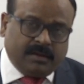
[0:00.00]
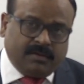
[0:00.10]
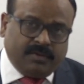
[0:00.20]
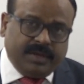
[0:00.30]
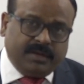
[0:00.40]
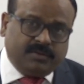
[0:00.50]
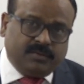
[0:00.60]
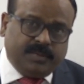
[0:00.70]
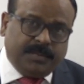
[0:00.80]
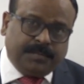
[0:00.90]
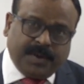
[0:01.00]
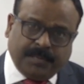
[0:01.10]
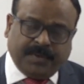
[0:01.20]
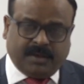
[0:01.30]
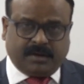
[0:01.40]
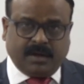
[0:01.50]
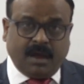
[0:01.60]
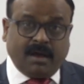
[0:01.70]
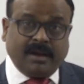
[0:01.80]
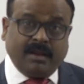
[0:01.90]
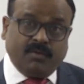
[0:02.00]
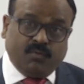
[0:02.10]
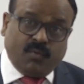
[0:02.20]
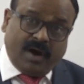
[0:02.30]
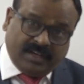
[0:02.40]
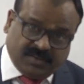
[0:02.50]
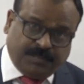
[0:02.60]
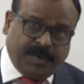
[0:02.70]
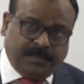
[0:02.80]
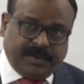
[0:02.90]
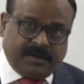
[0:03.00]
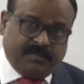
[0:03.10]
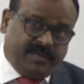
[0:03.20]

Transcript: going to be prepared or was prepared?